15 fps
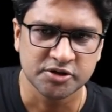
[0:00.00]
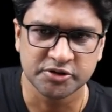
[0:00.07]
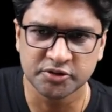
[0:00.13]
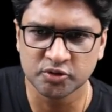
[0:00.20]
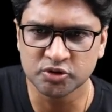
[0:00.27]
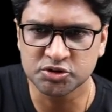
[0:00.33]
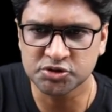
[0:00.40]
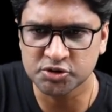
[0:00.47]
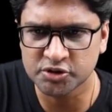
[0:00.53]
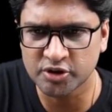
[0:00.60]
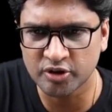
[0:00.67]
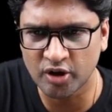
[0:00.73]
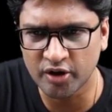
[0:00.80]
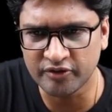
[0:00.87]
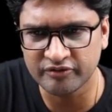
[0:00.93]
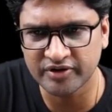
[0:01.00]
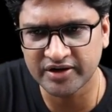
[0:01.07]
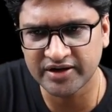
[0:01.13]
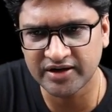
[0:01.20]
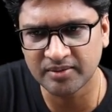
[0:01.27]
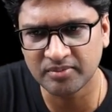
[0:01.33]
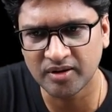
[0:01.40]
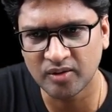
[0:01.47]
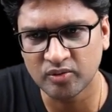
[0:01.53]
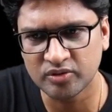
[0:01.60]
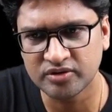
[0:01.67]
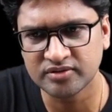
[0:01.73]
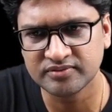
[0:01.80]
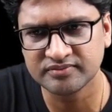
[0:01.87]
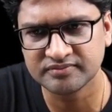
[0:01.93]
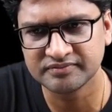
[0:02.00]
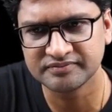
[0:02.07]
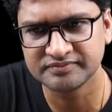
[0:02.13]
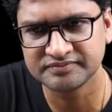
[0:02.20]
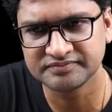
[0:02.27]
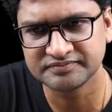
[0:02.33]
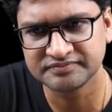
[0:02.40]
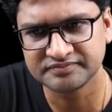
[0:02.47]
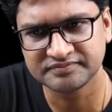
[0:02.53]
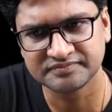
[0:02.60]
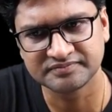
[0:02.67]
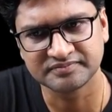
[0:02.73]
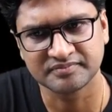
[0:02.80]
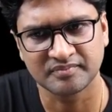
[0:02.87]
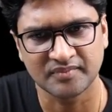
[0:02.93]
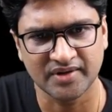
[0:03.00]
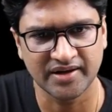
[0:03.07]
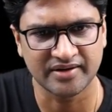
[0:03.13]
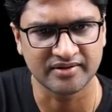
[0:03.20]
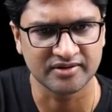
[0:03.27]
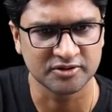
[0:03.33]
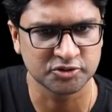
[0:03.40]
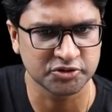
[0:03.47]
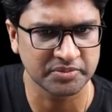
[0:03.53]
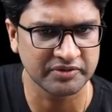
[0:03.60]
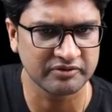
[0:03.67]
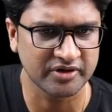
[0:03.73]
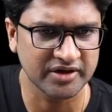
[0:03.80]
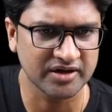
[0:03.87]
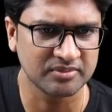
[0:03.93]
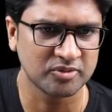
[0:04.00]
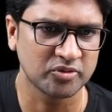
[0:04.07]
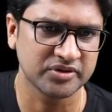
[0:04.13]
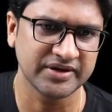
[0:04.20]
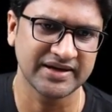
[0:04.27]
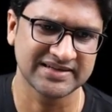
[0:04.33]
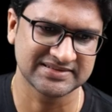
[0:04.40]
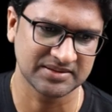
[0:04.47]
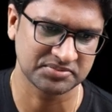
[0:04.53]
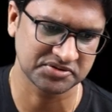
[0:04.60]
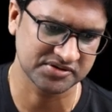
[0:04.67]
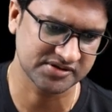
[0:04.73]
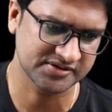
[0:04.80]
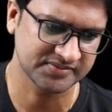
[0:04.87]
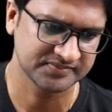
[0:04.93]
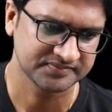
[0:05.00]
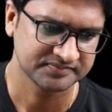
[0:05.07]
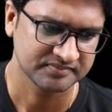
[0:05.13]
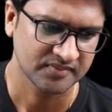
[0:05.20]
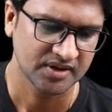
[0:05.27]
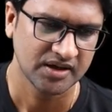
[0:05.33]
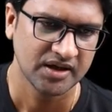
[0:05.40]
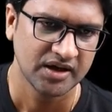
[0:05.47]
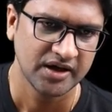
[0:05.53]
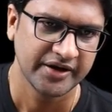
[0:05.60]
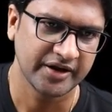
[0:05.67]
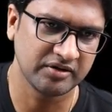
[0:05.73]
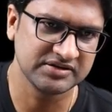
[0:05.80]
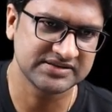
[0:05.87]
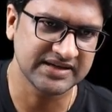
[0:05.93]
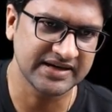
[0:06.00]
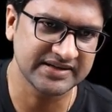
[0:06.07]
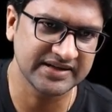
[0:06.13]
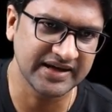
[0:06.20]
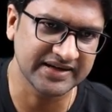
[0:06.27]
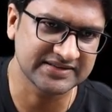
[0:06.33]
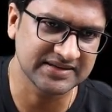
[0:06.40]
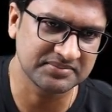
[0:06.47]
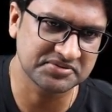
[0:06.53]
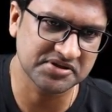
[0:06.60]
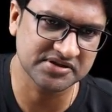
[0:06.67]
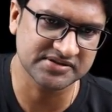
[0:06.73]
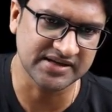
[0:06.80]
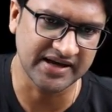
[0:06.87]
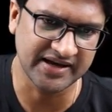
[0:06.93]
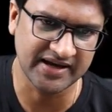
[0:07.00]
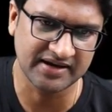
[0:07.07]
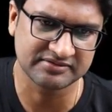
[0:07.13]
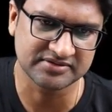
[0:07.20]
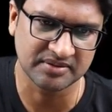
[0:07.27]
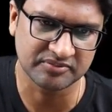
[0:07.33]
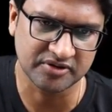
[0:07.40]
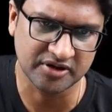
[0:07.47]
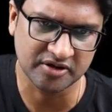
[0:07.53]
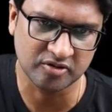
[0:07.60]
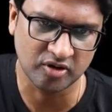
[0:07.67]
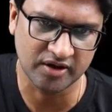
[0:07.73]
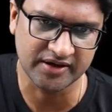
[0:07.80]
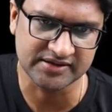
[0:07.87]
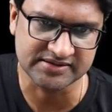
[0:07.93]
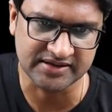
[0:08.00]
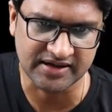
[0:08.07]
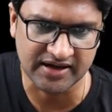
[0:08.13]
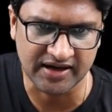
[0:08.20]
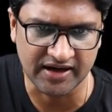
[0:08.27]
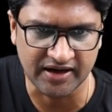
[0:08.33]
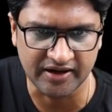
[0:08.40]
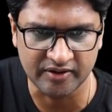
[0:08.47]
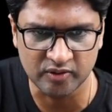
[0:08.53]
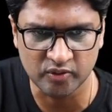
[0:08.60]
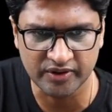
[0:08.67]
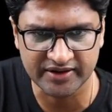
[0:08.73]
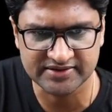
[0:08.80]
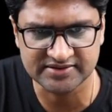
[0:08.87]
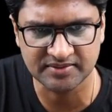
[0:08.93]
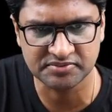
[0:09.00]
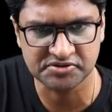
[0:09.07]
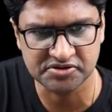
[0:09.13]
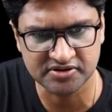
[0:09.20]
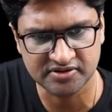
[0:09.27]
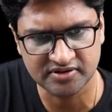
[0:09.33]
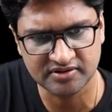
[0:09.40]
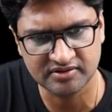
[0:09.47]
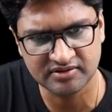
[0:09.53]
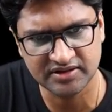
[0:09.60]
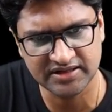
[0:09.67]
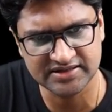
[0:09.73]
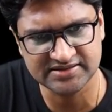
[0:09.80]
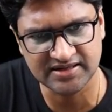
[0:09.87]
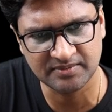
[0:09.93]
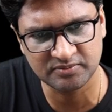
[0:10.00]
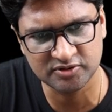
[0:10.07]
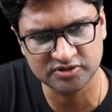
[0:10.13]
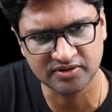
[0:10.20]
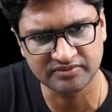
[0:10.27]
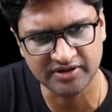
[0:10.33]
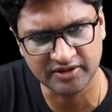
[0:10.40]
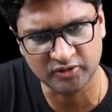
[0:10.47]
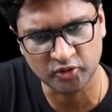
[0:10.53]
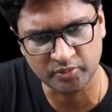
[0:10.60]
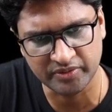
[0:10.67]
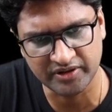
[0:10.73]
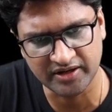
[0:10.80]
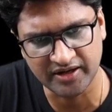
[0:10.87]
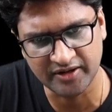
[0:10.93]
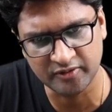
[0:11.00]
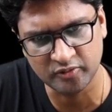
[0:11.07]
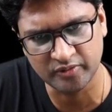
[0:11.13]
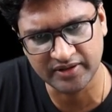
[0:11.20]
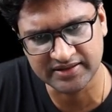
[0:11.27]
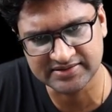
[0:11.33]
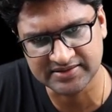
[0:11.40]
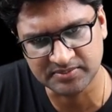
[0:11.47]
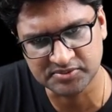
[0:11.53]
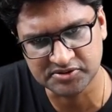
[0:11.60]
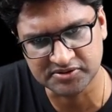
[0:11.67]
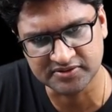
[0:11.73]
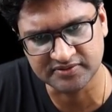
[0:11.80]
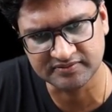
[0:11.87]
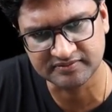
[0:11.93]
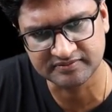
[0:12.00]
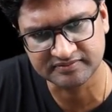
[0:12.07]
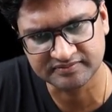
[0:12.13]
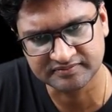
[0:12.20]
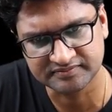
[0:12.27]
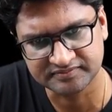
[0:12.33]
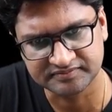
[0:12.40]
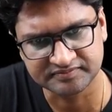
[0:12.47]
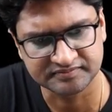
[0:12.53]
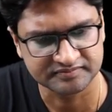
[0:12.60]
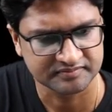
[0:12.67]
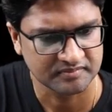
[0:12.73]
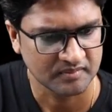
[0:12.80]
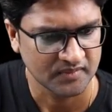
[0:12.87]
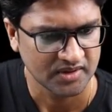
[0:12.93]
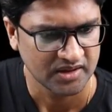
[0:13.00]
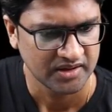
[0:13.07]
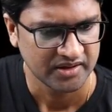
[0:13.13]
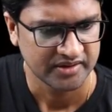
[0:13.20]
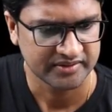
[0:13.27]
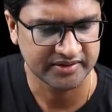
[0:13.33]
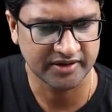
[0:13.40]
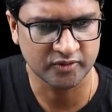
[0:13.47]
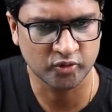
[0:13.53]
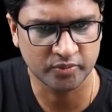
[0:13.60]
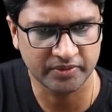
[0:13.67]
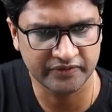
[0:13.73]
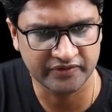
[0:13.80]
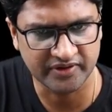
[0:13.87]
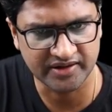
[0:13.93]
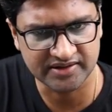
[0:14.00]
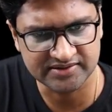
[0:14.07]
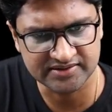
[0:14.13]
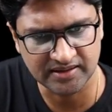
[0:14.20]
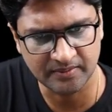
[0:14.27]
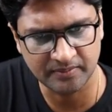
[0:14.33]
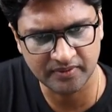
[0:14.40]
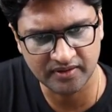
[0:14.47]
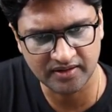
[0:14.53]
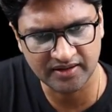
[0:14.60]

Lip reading: you should not worry about error. You should be worrying about the exceptions. Now inside the exceptions, I have something called as an IO exception. Examples of that could be IO exception. There could be, for example,